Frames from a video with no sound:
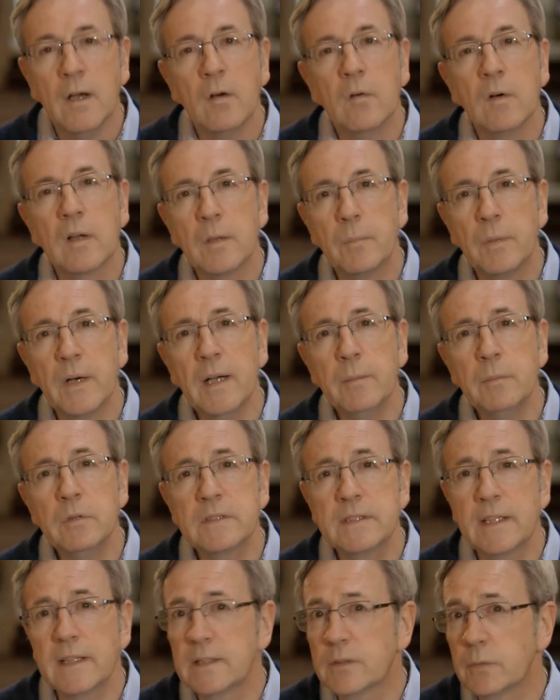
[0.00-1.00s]
Well, the Bible
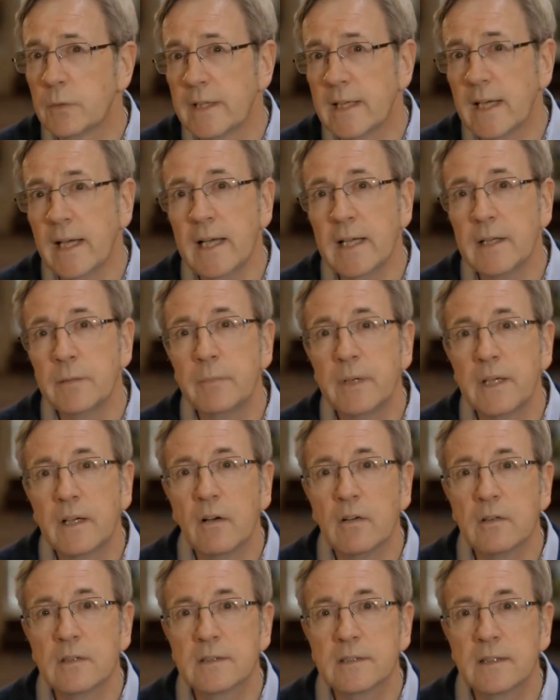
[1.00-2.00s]
says we can
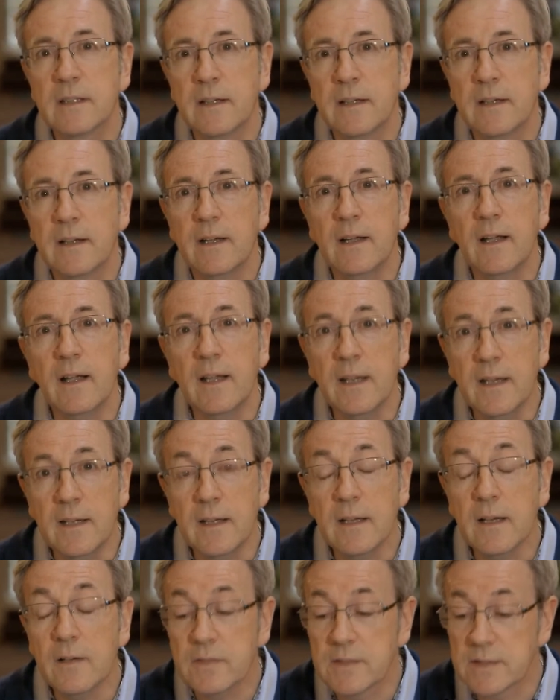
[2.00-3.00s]
because he
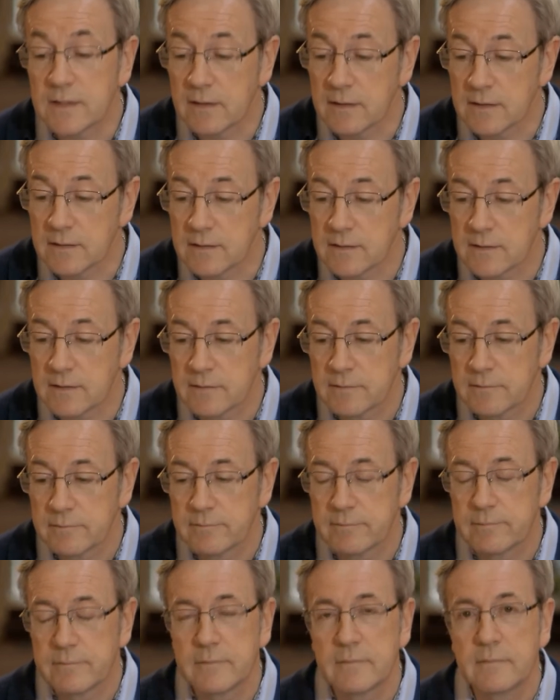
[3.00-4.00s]
loves us
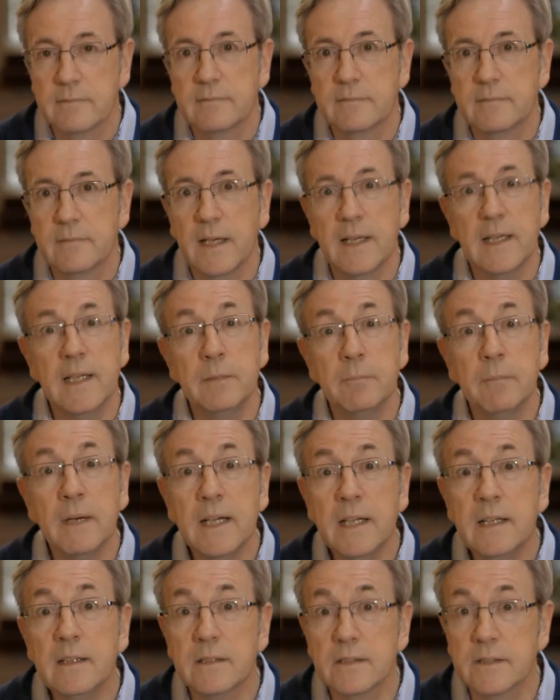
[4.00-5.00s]
and he
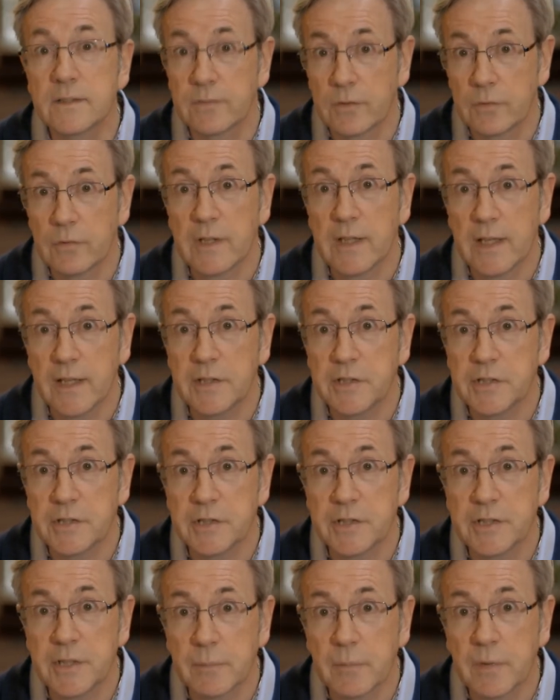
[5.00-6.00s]
made us for
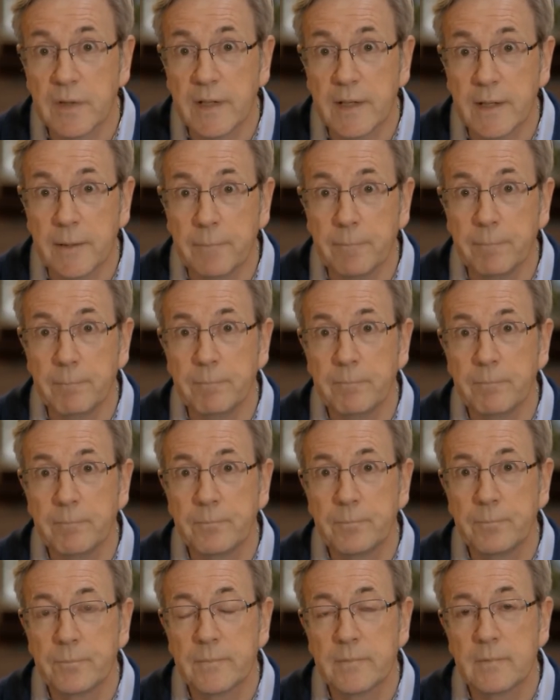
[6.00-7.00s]
relationship with him.
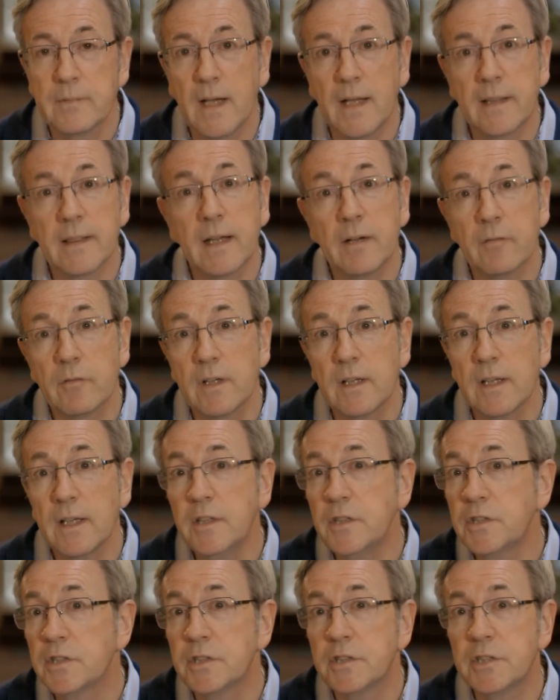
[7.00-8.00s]
And that
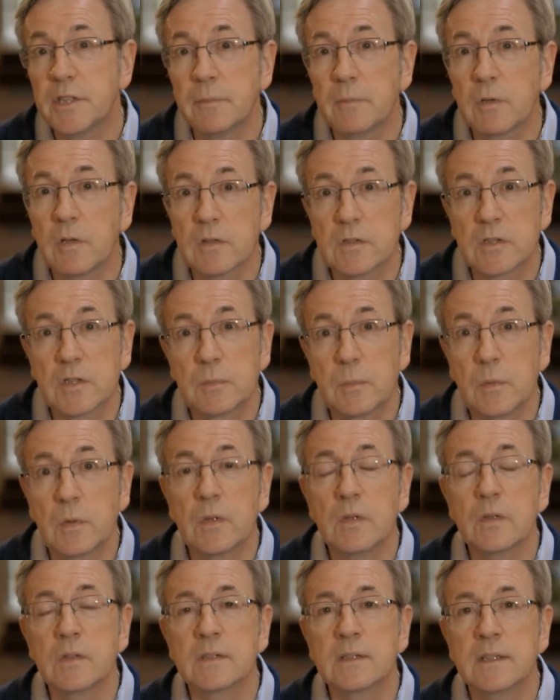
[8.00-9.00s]
relationship got
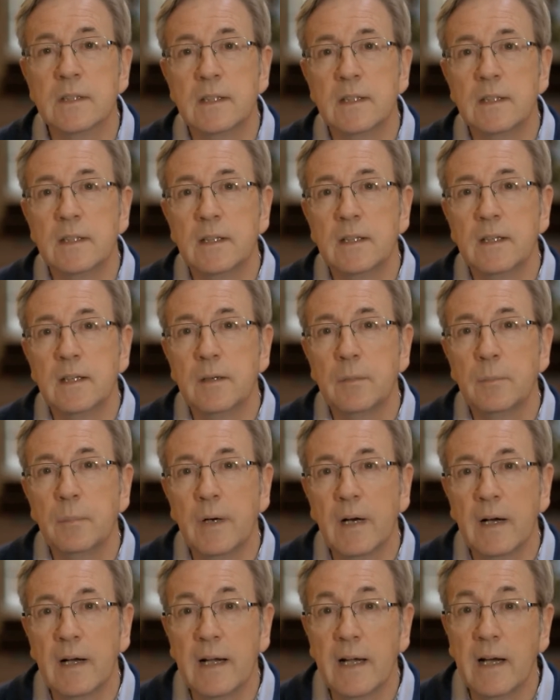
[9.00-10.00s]
spoilt
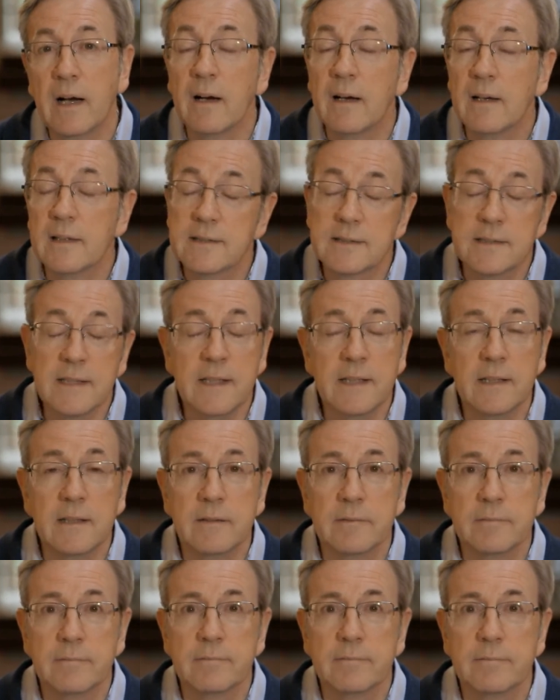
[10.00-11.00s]
by our
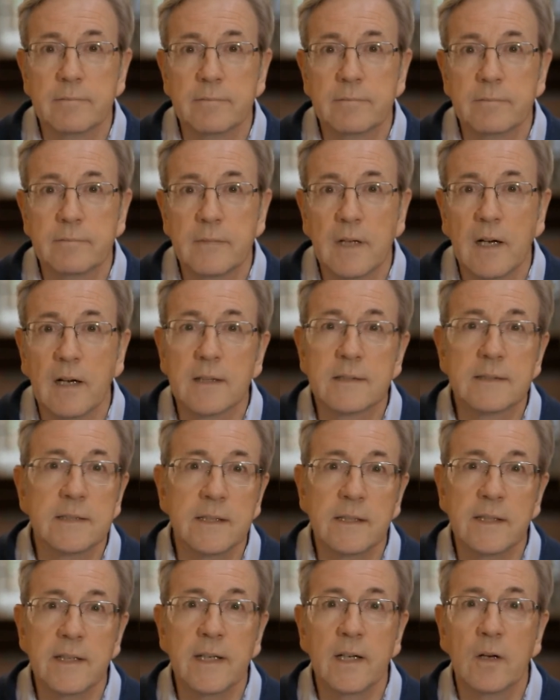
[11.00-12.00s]
sin, our
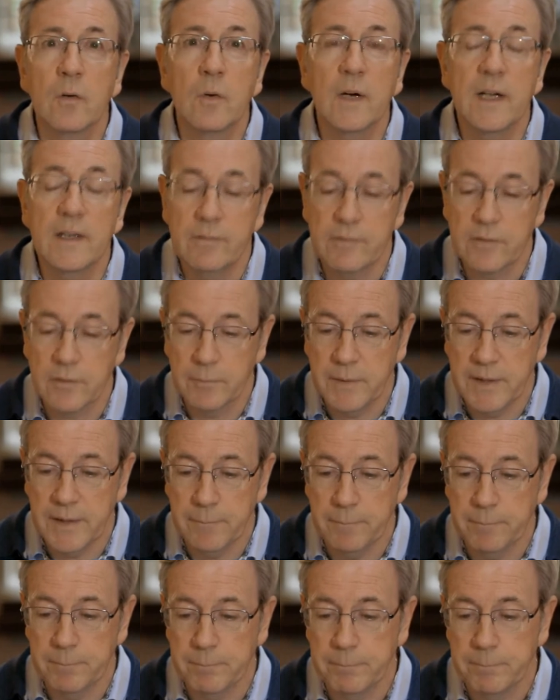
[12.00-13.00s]
turning away from
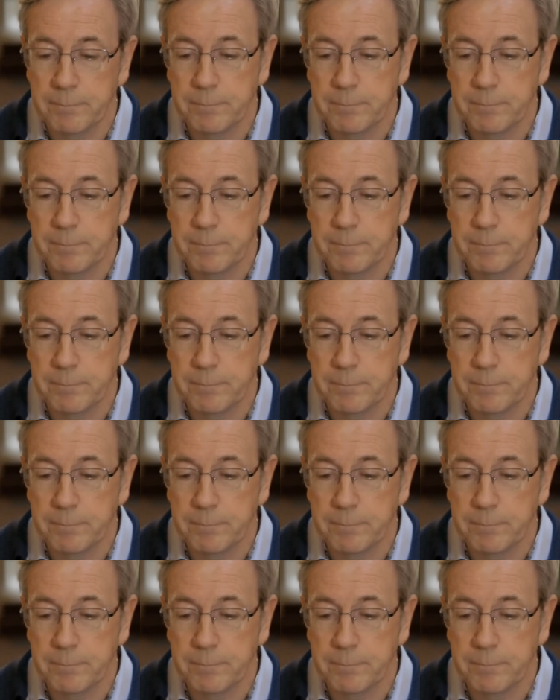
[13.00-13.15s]
him.